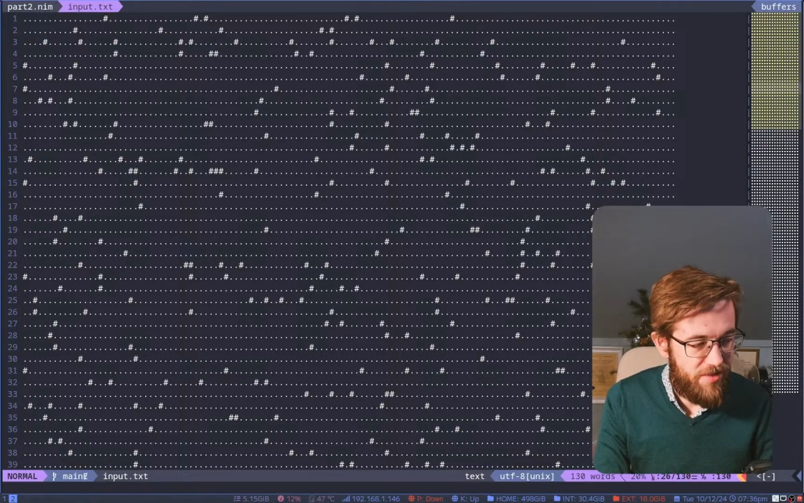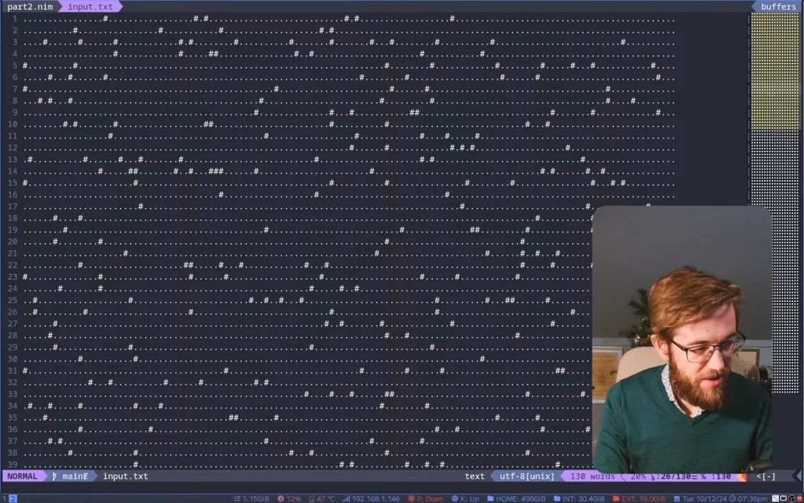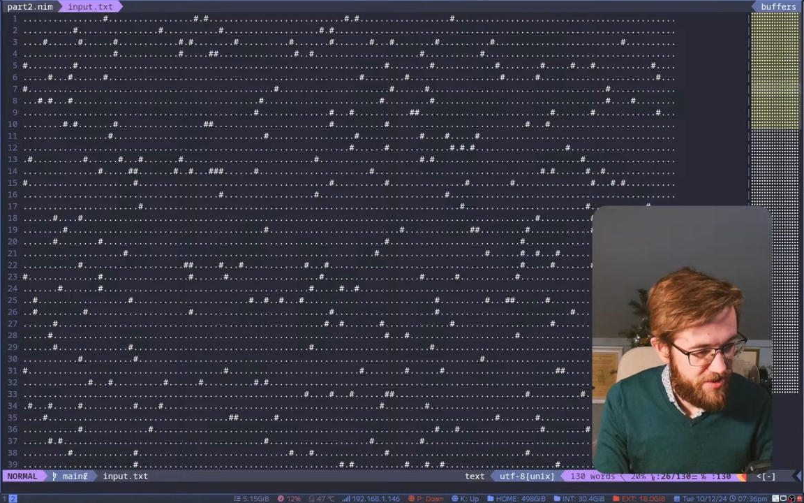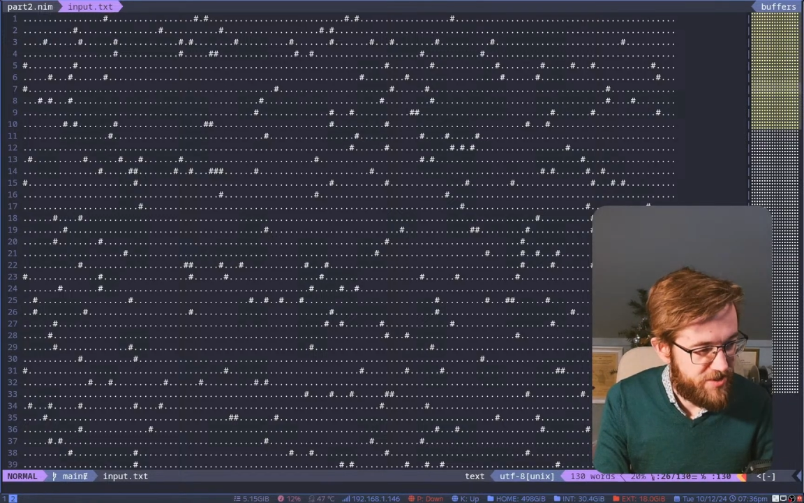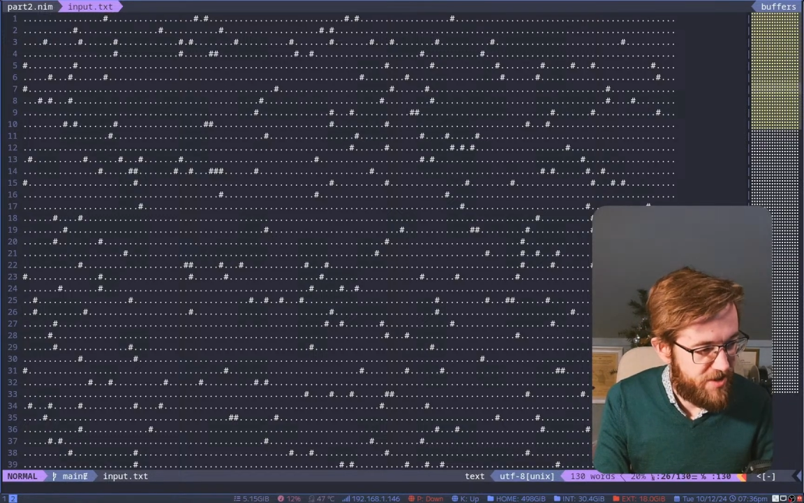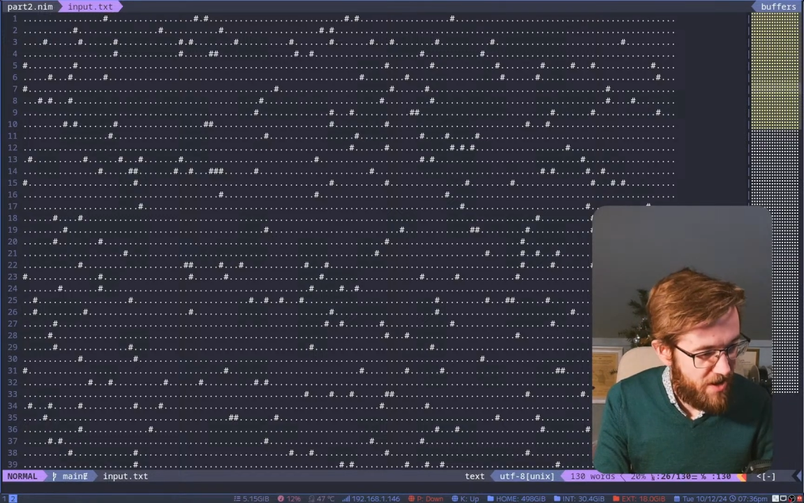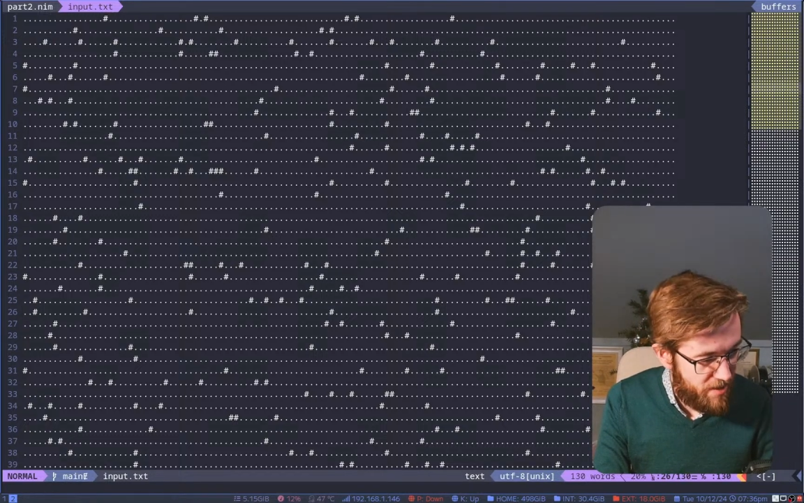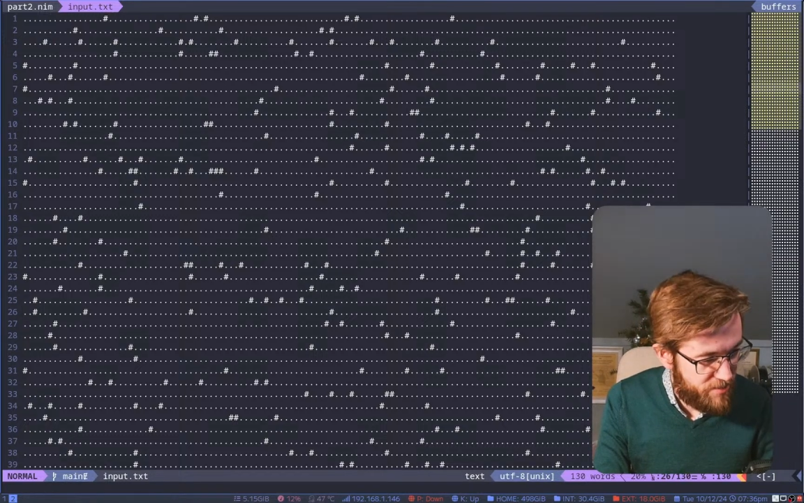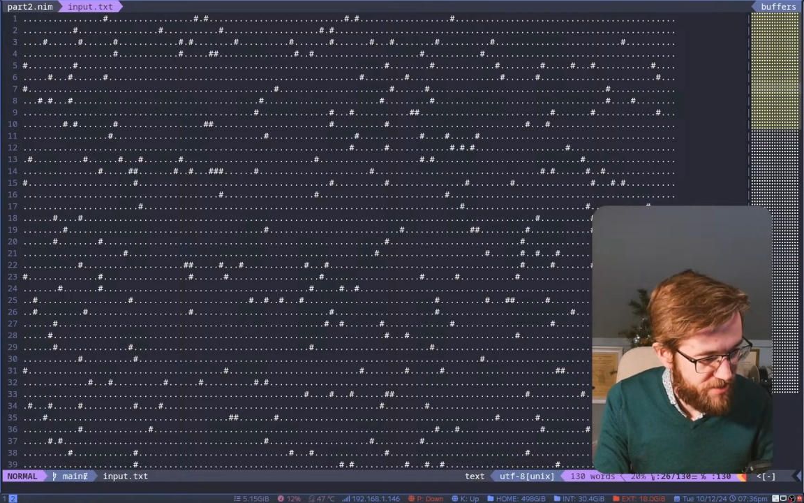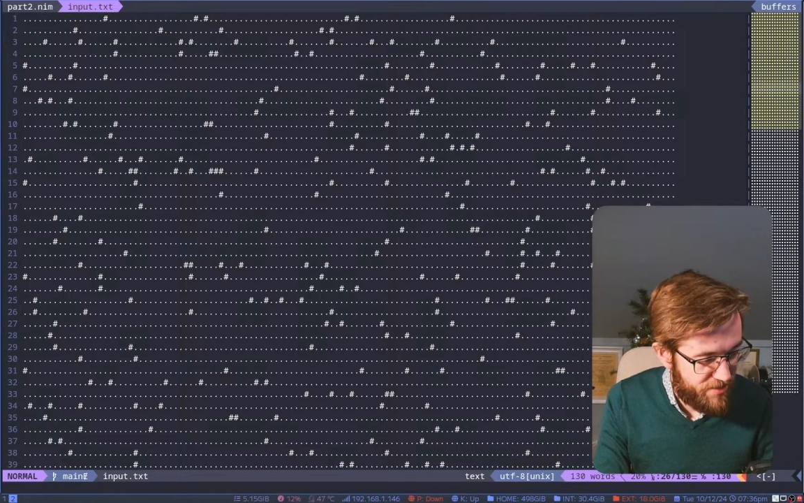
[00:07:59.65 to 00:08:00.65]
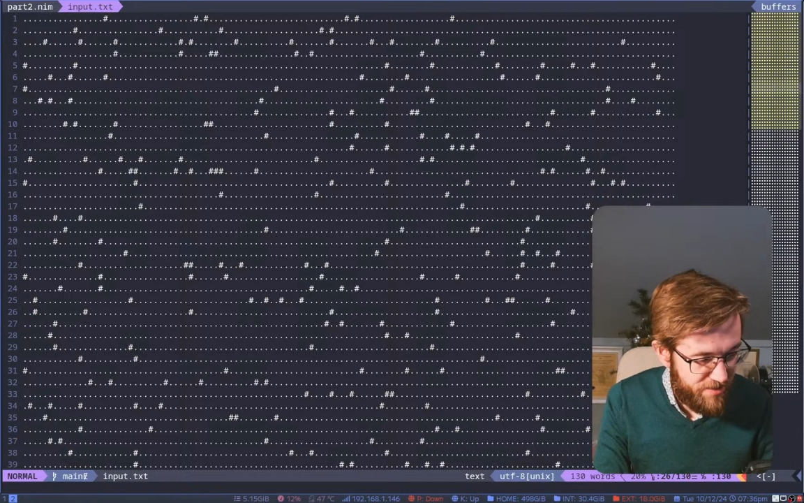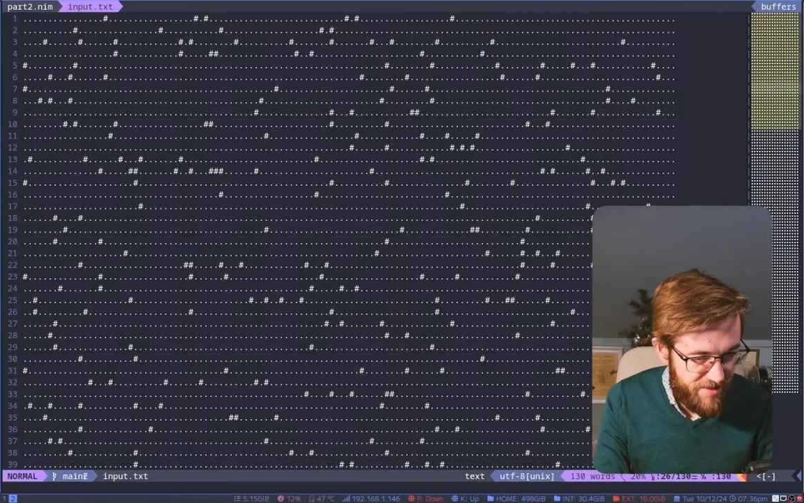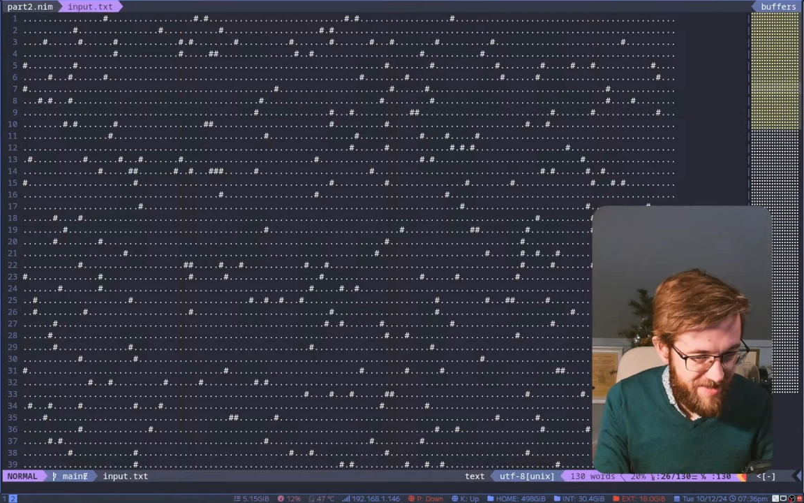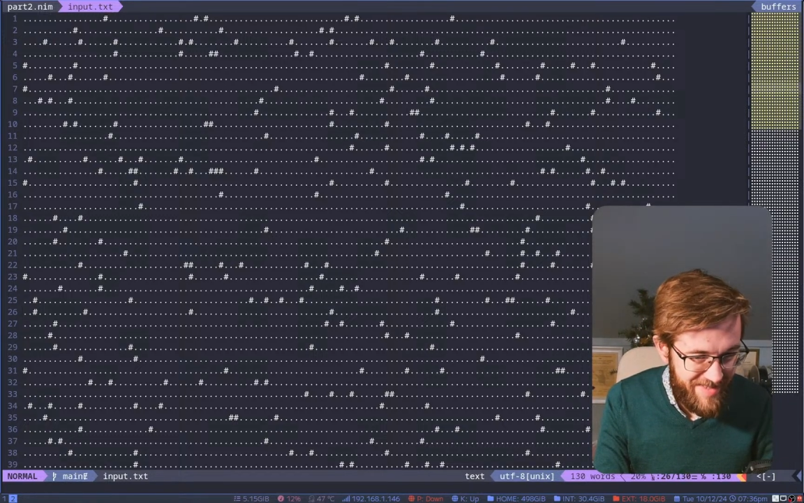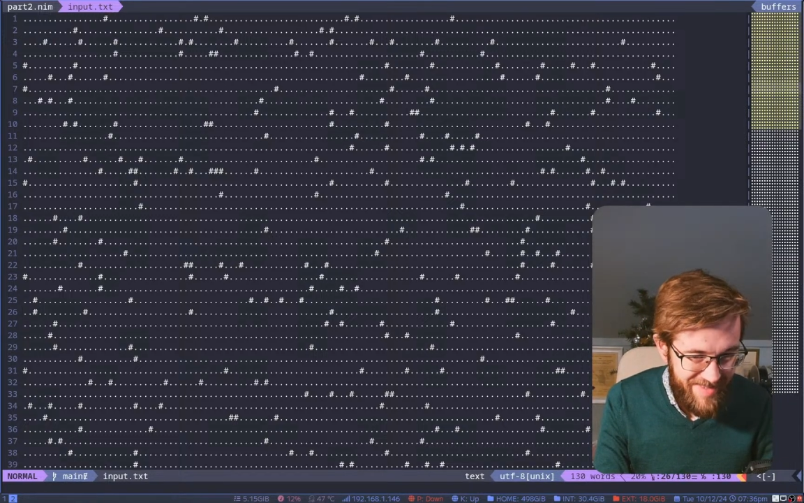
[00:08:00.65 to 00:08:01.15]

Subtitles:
there's an obstacle.